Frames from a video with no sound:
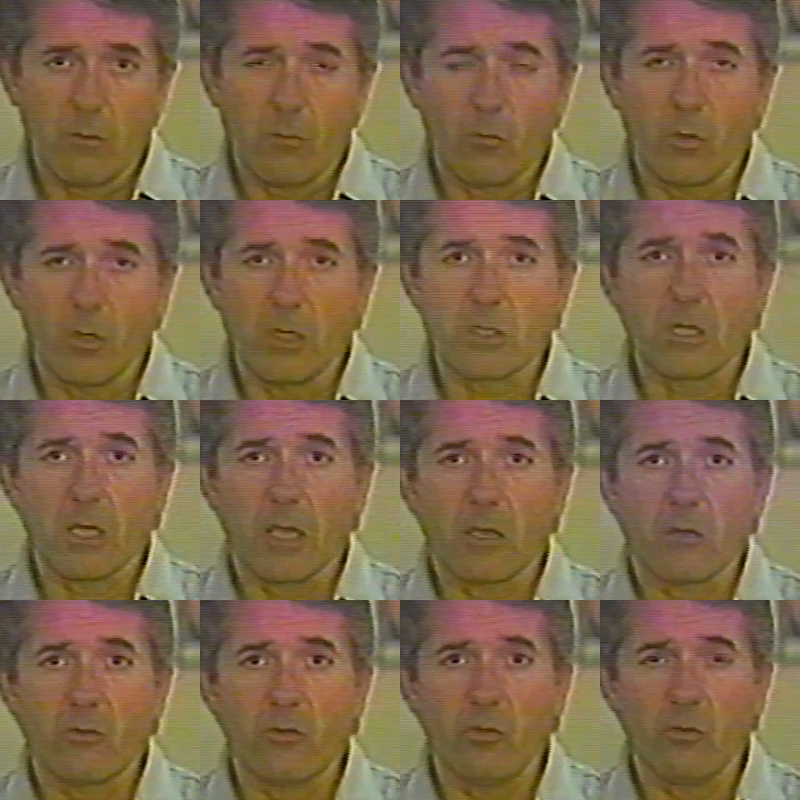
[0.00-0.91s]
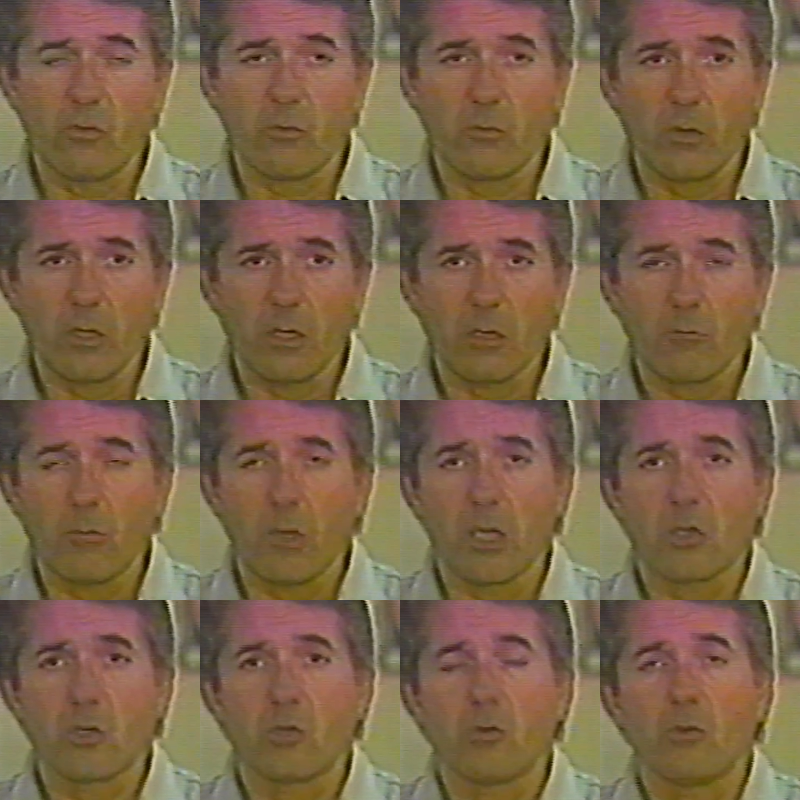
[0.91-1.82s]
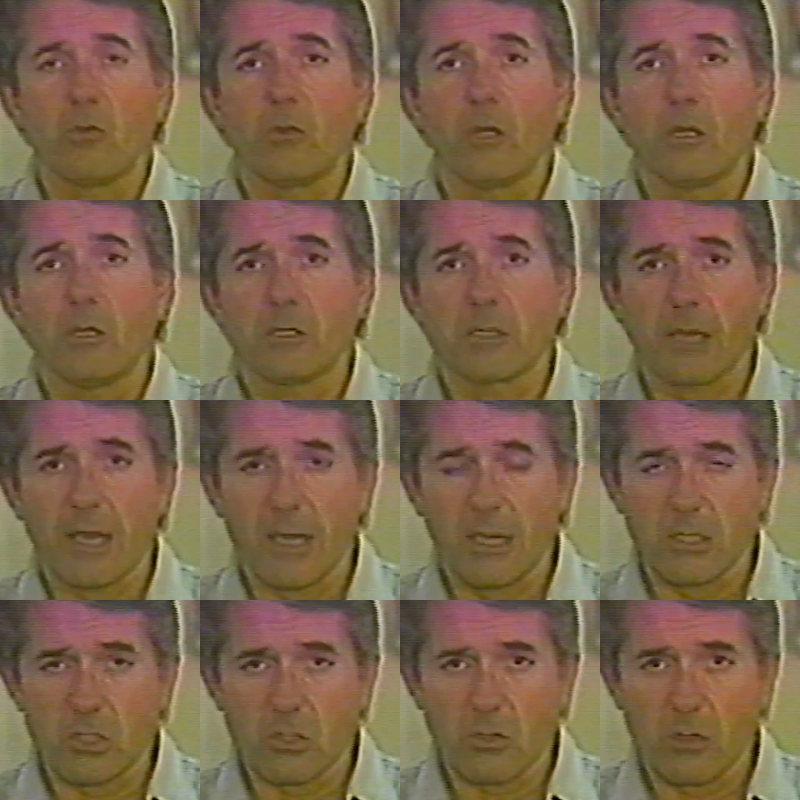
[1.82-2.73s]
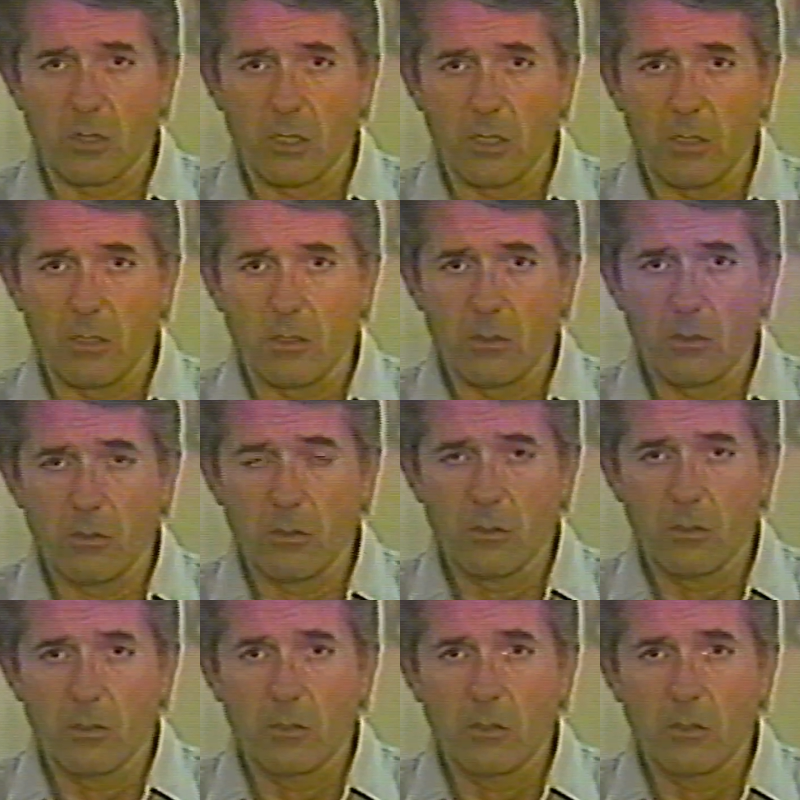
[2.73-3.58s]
When he's taken to the ring, make sure that his eyes are clean.